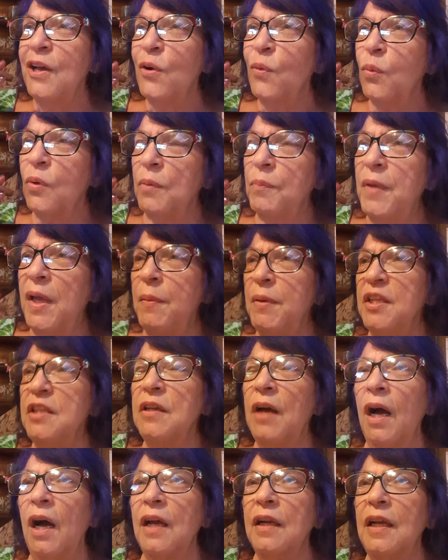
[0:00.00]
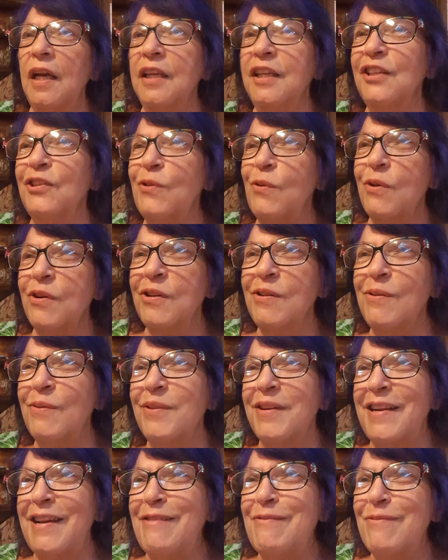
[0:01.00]
Well, maybe not. I could order
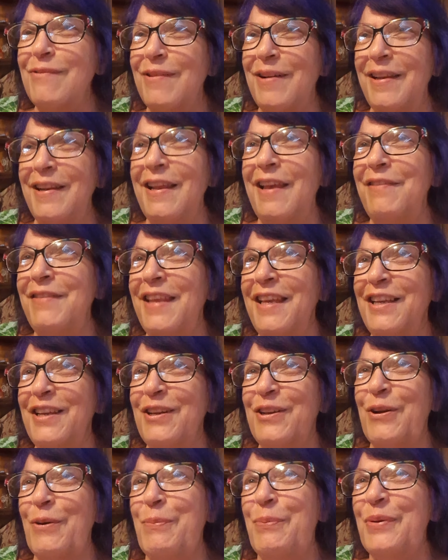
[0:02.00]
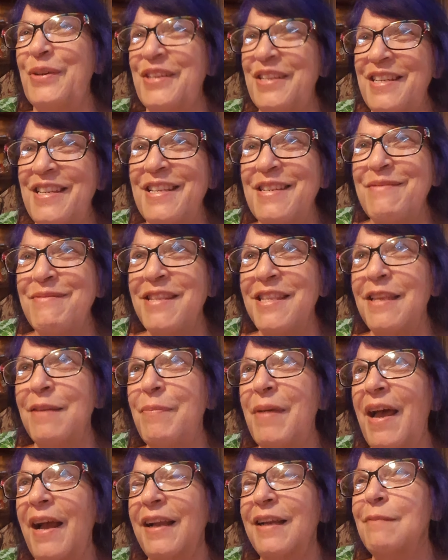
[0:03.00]
what I want, and they could go put it in the
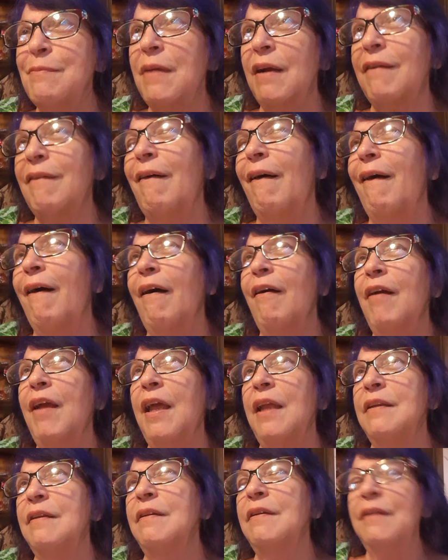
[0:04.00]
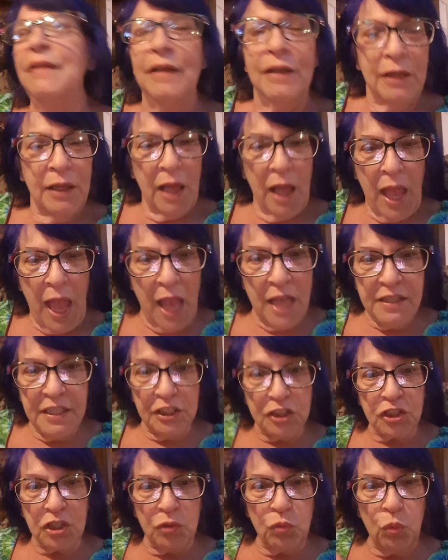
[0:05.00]
back of my car, and hey,
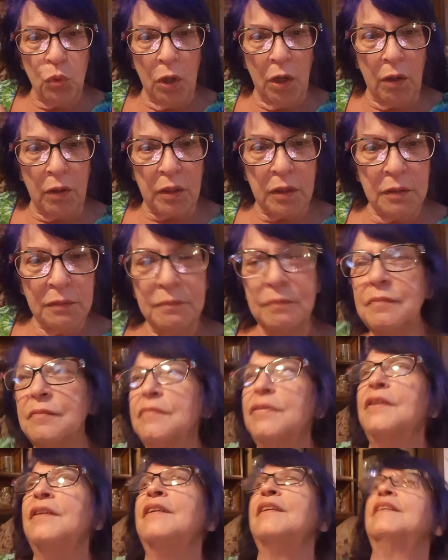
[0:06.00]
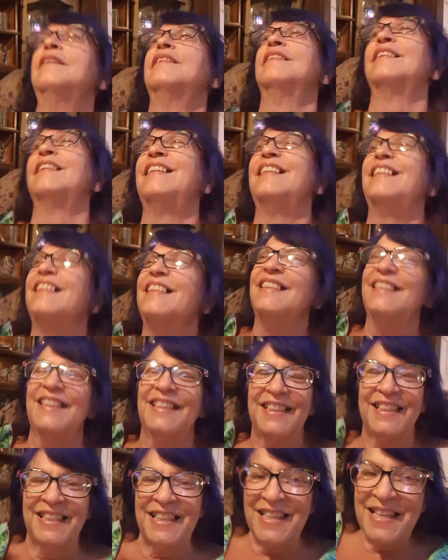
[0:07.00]
this could work.
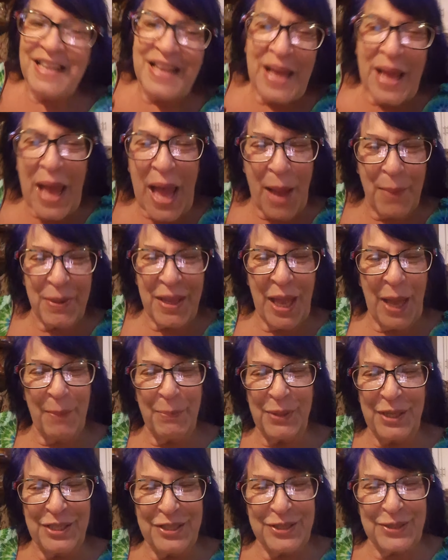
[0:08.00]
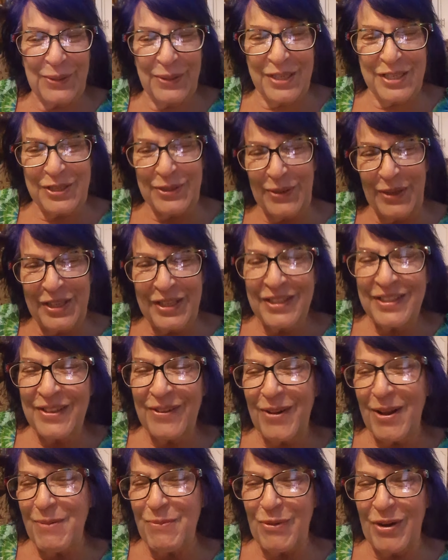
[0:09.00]
Happy, happy, joy, joy. You
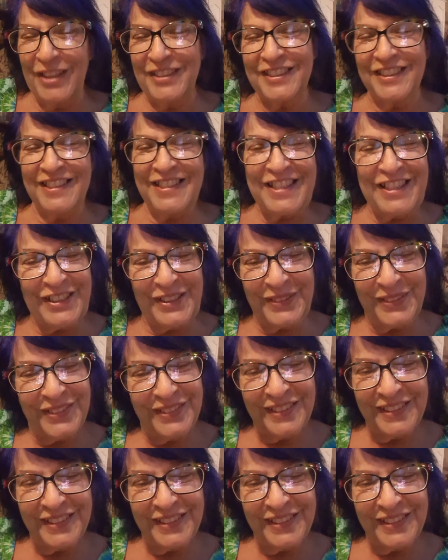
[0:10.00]
know I'm watching you.